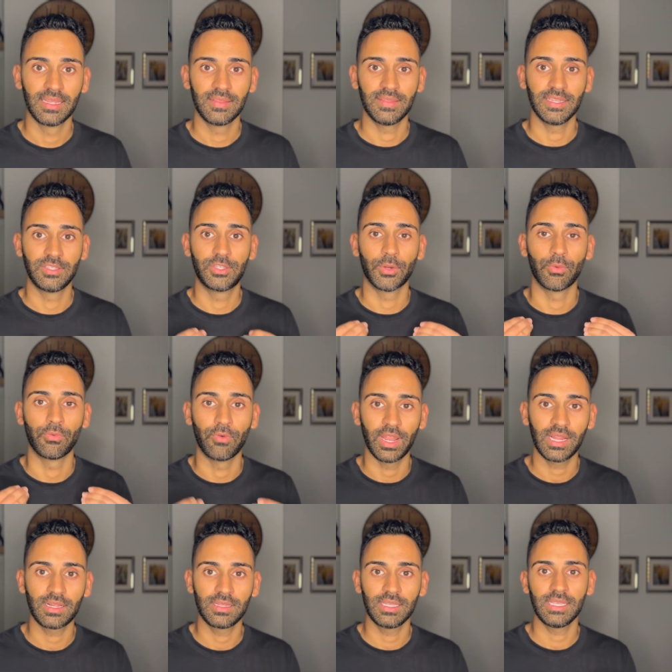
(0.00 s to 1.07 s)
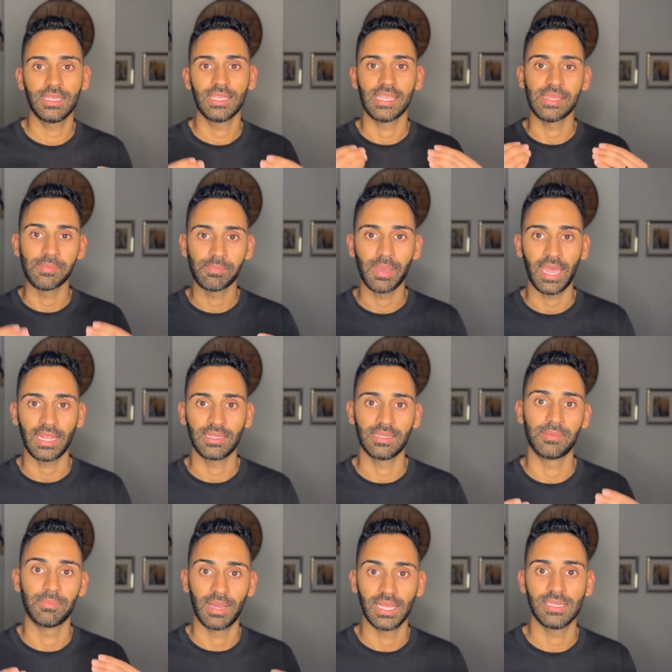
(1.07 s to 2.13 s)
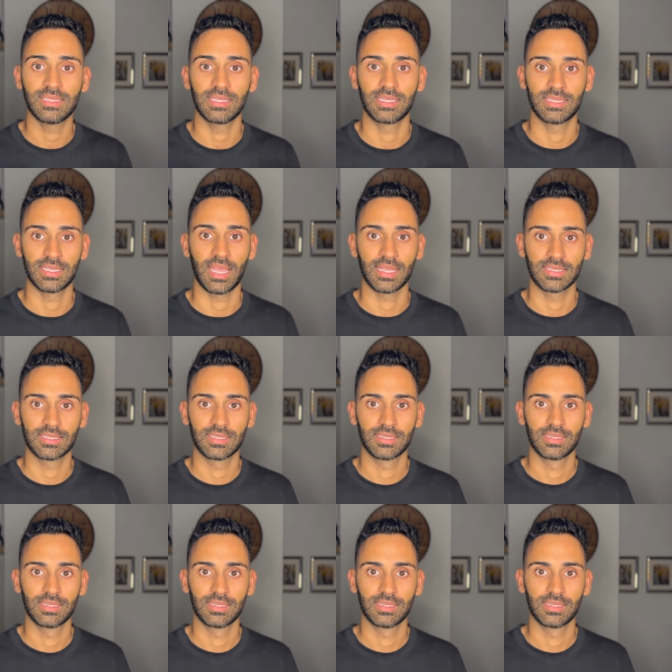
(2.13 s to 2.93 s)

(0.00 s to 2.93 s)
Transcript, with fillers: that directly impacted my success.